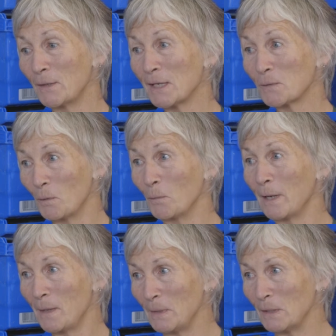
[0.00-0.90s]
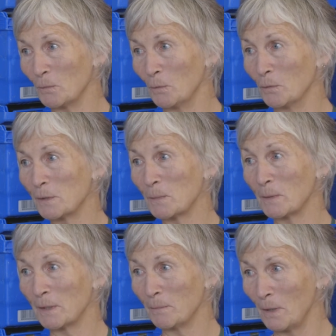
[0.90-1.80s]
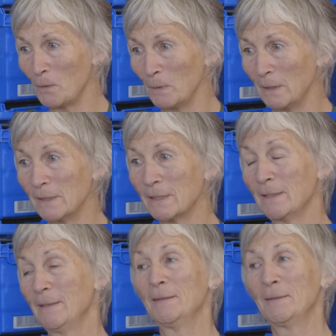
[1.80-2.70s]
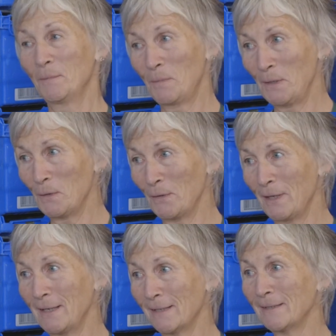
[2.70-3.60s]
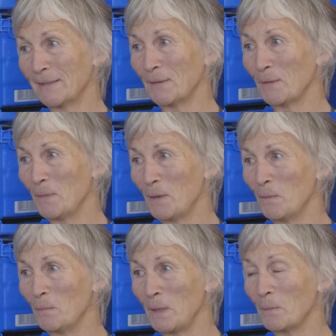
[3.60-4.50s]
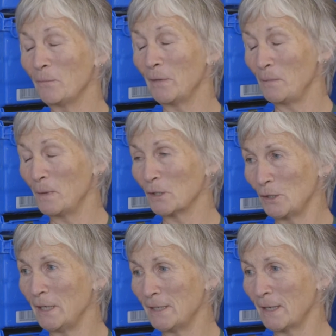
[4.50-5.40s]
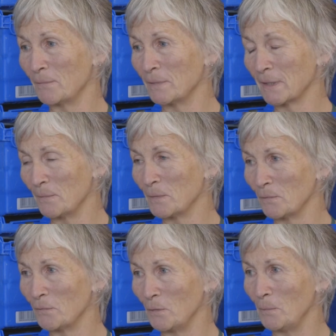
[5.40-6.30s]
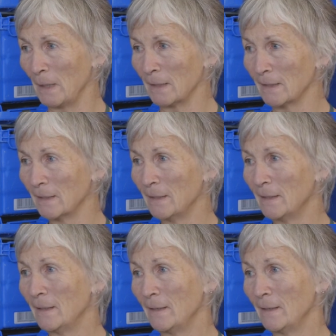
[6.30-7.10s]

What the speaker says: So that's what we're aiming towards, but at the moment we're not there. So at the moment people very much need to come to the food bank.